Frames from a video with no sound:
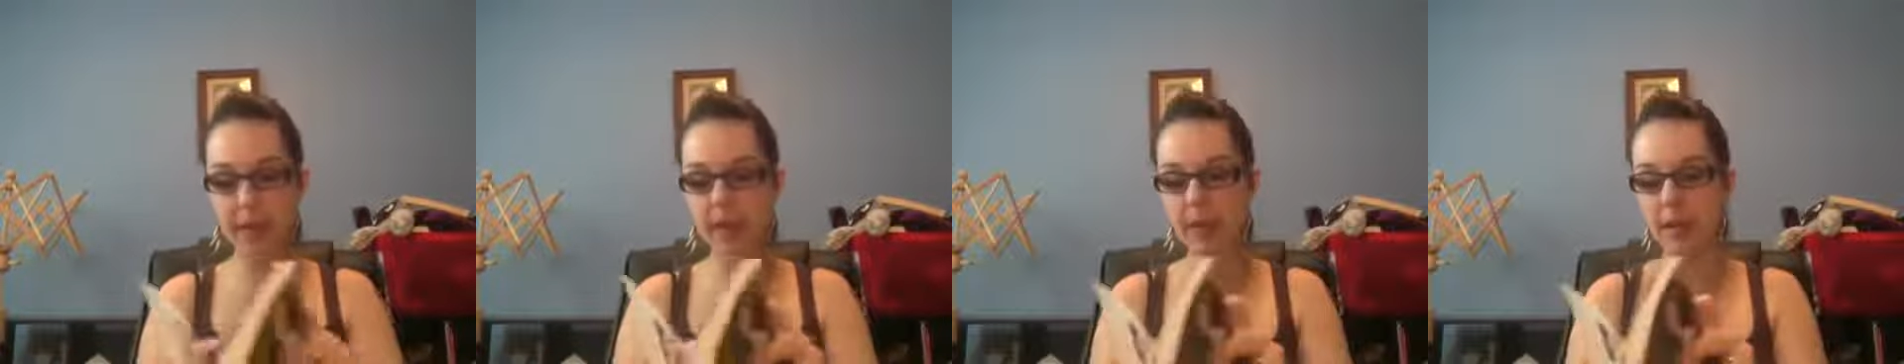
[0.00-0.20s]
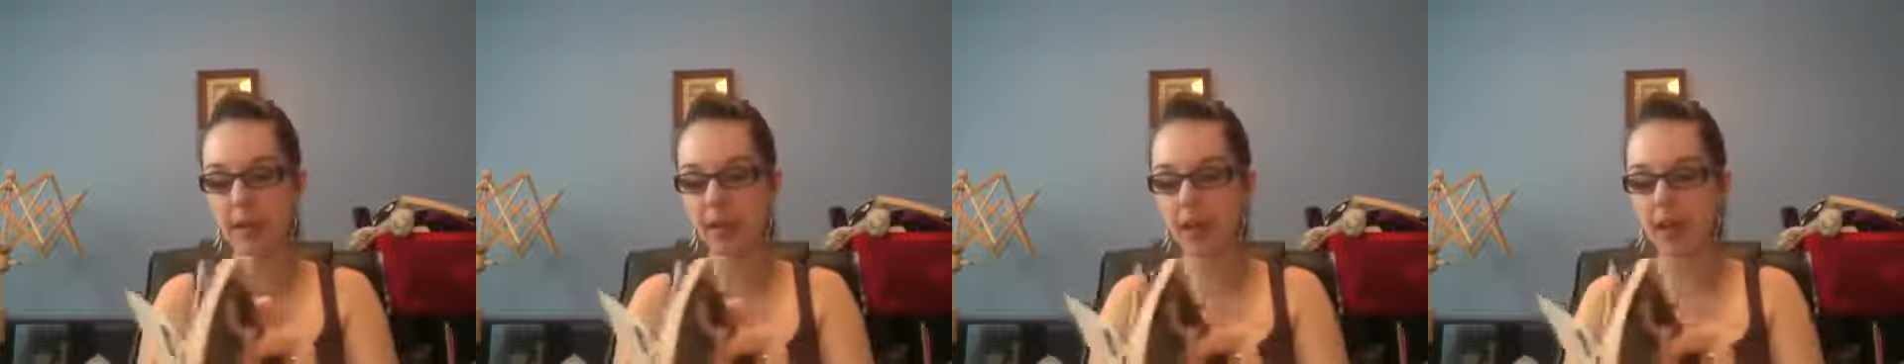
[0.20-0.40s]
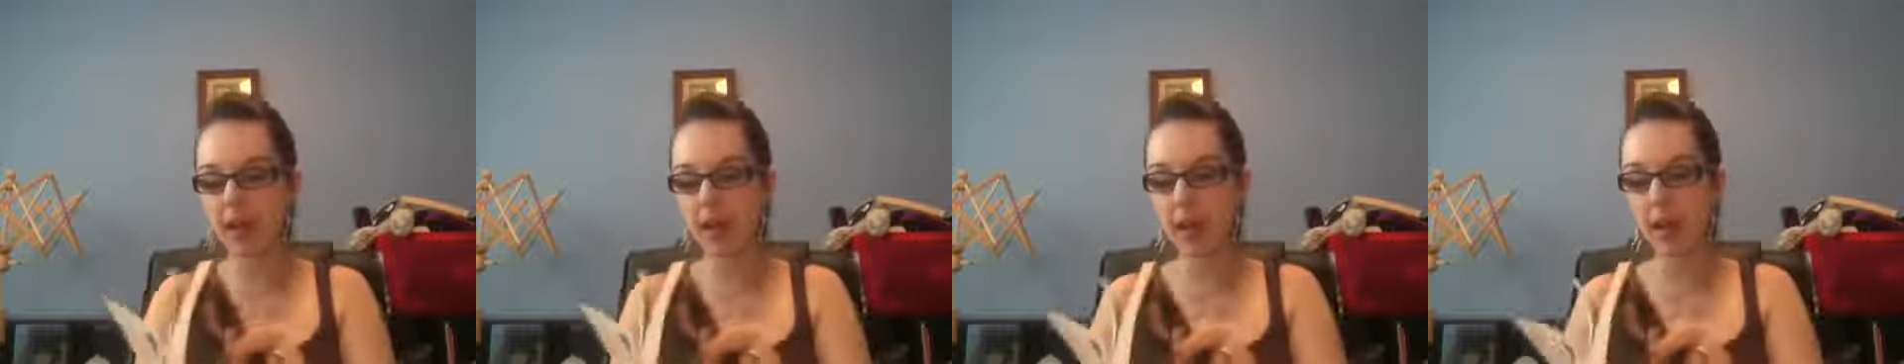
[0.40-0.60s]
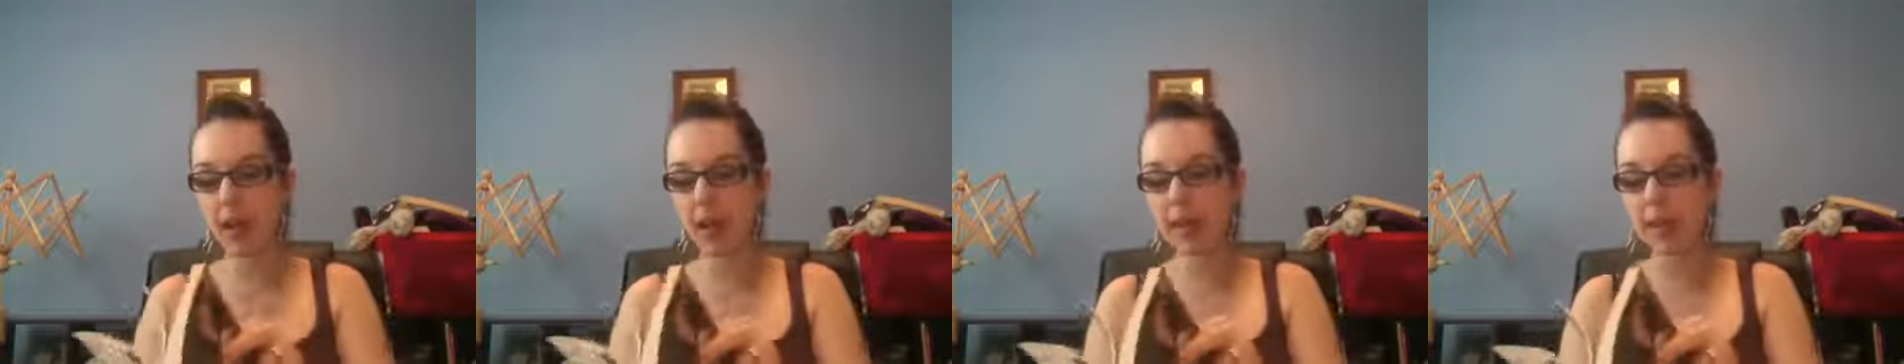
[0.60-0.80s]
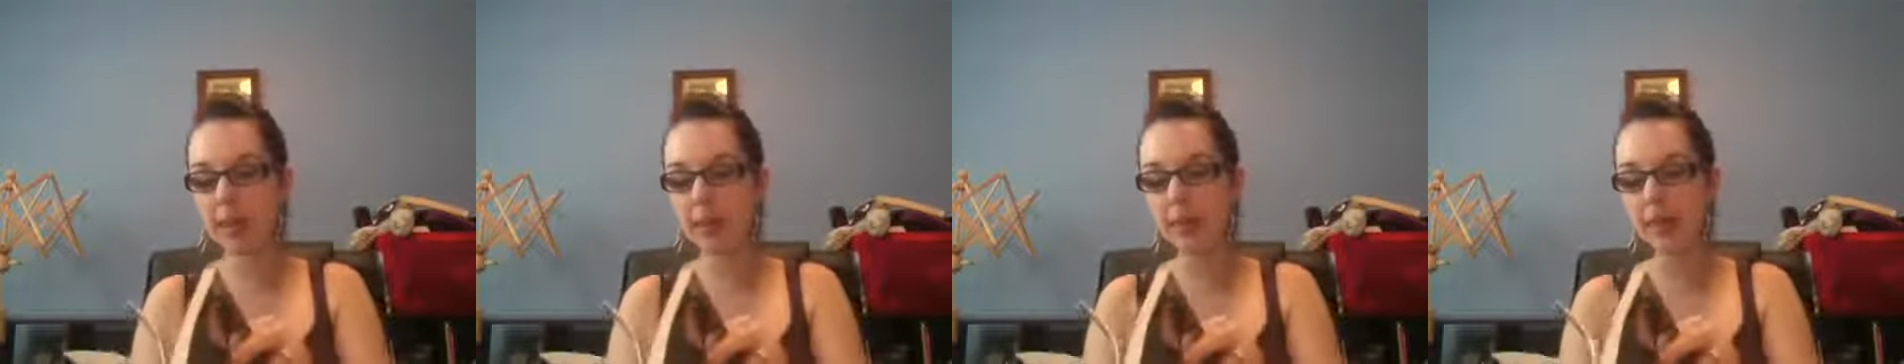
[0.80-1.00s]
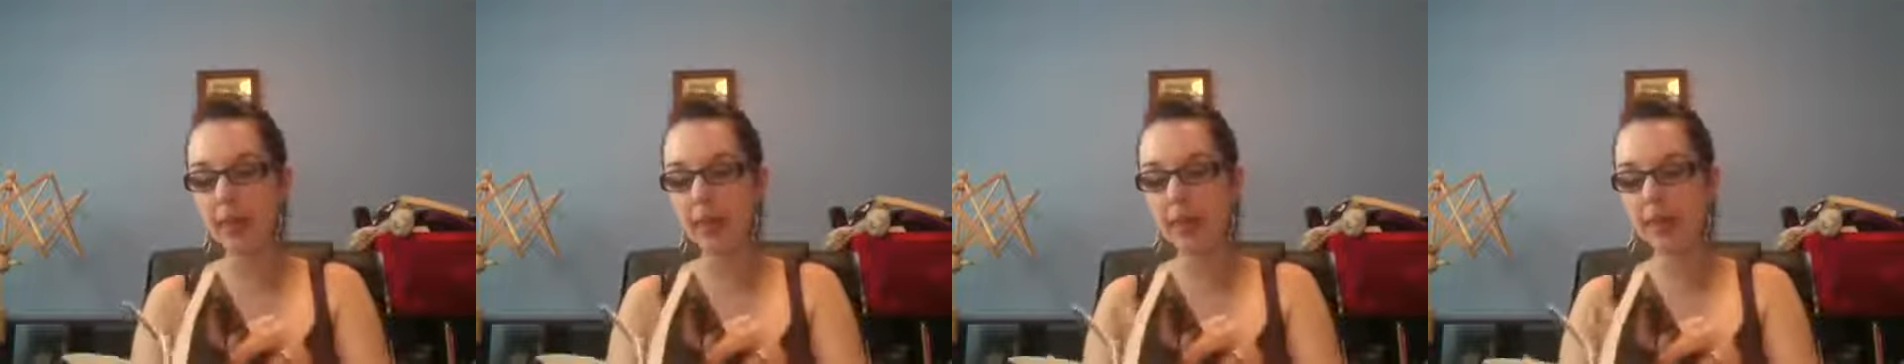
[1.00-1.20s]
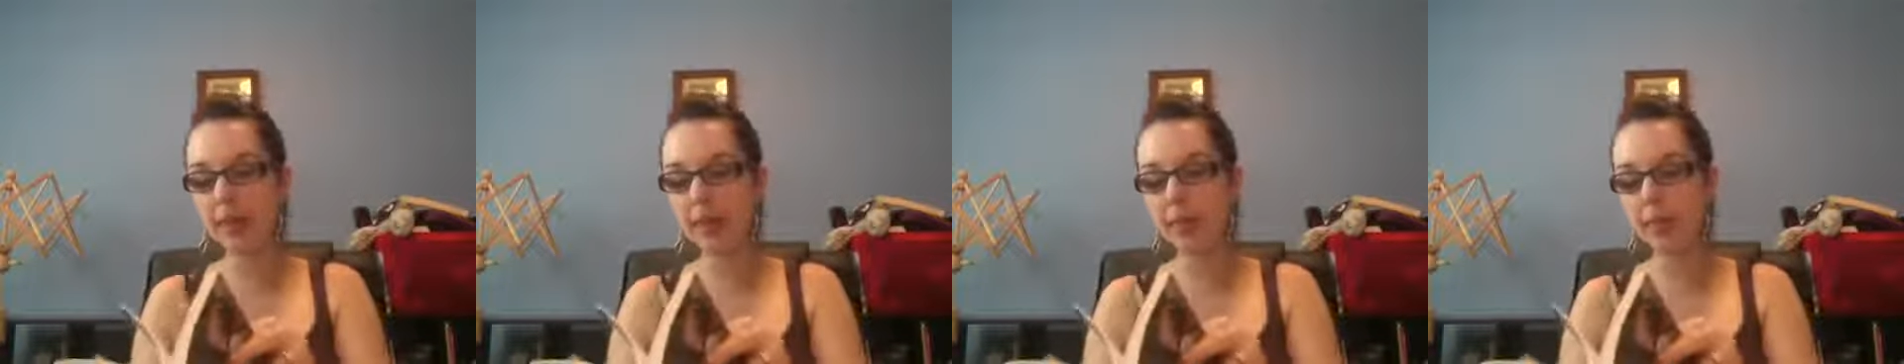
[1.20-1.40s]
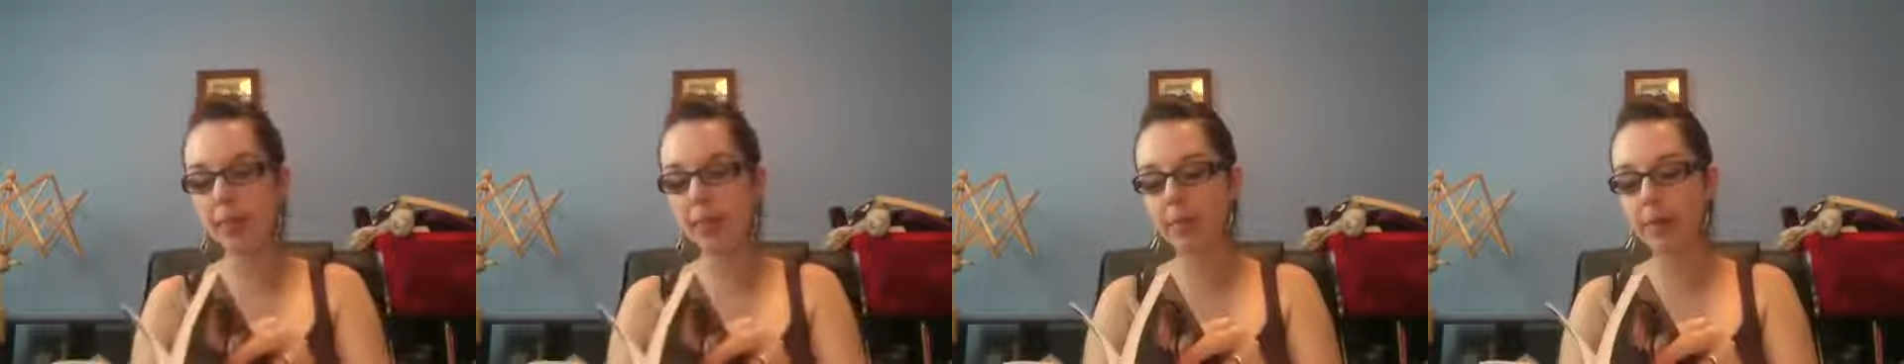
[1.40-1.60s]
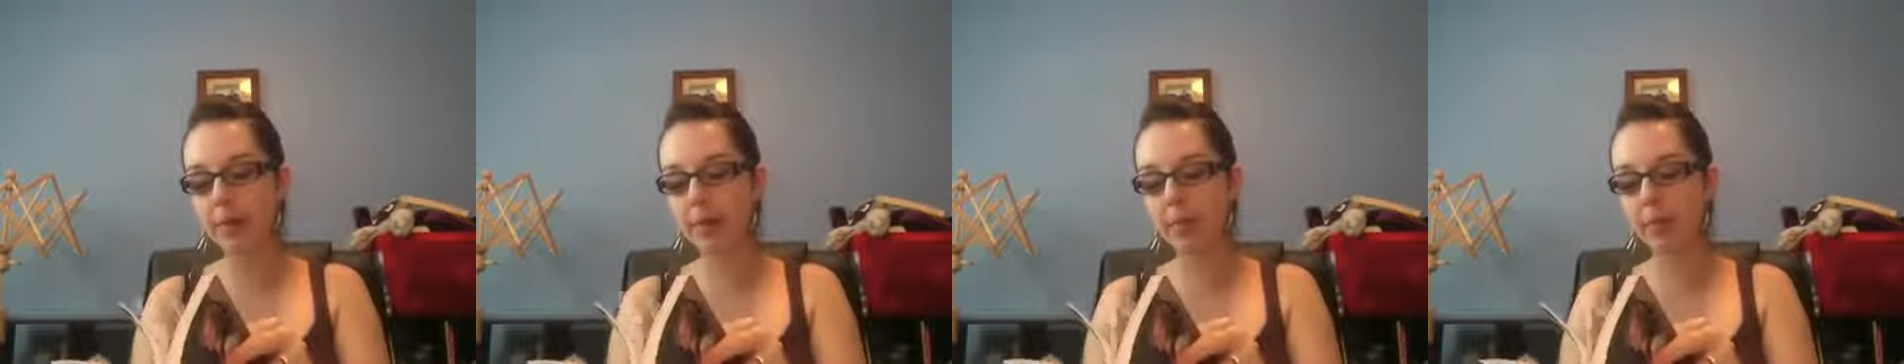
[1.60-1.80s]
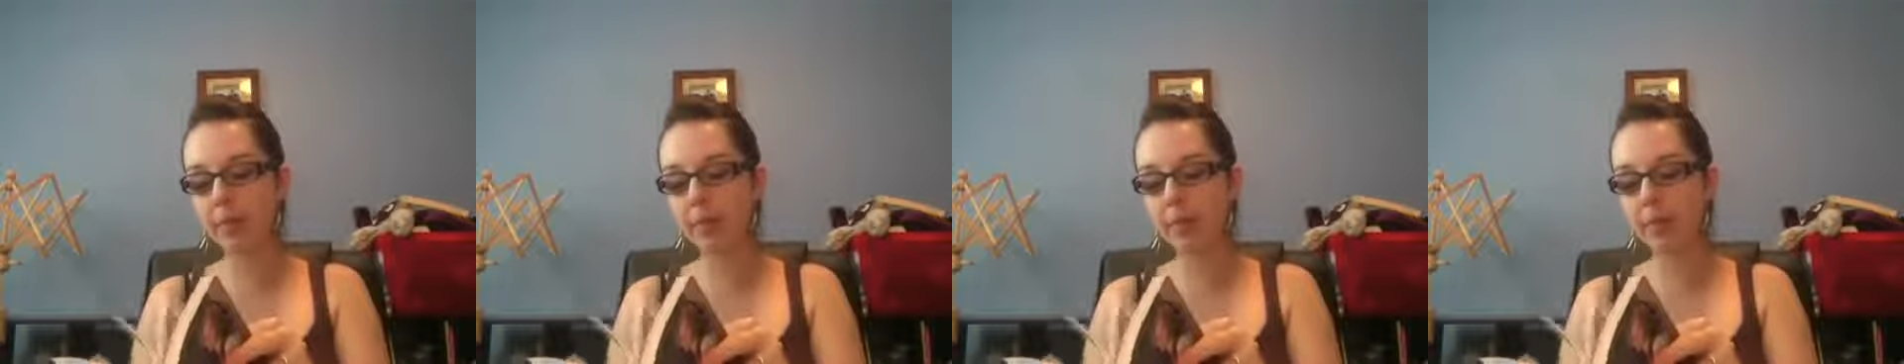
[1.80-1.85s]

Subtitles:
I like when they have like the picture in the front,